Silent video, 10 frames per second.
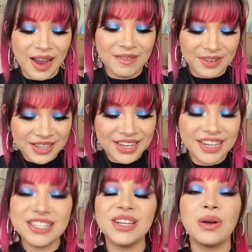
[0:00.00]
I really
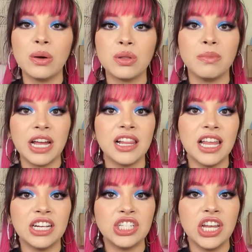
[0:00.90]
need to go through my
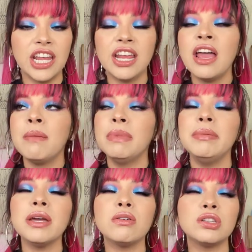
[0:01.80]
collection.
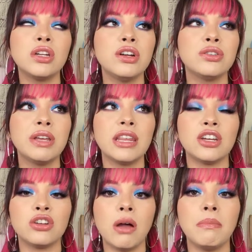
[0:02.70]
Maybe I'll start doing like
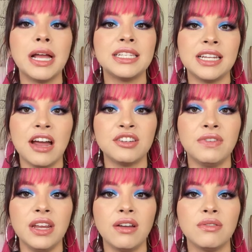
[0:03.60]
shop my stash
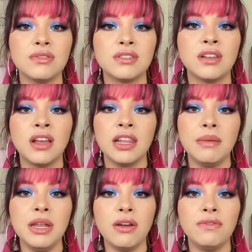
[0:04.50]
videos. Let
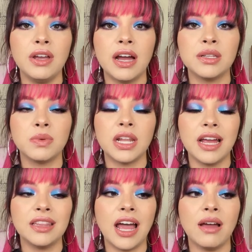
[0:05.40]
me know if you guys would
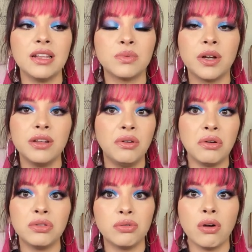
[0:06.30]
like that. It's where you go
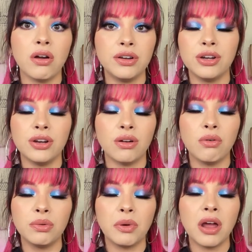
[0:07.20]
through all your, your
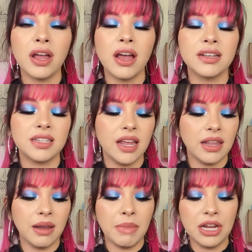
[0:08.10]
old products and
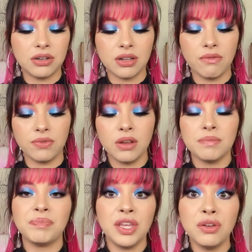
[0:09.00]
like make yourself
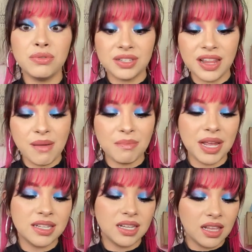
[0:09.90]
use them
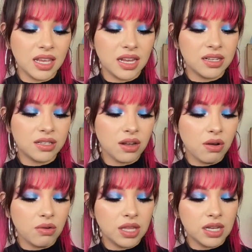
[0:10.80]
basically.
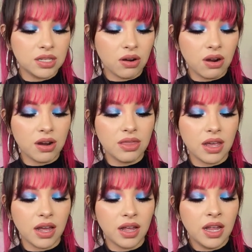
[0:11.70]
So these are
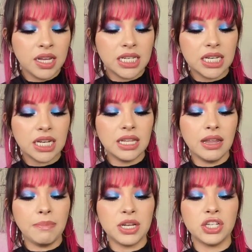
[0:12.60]
the tinted
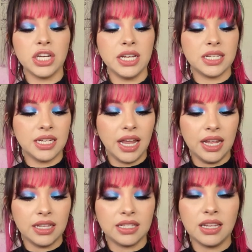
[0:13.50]
lip and cheek
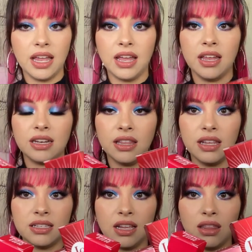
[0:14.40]
stains, and
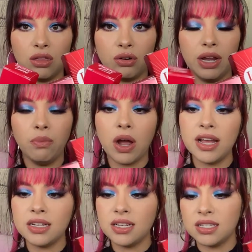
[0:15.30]
they sent three.
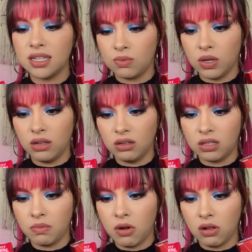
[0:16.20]
Why does this one look
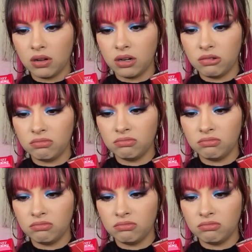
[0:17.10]
smaller?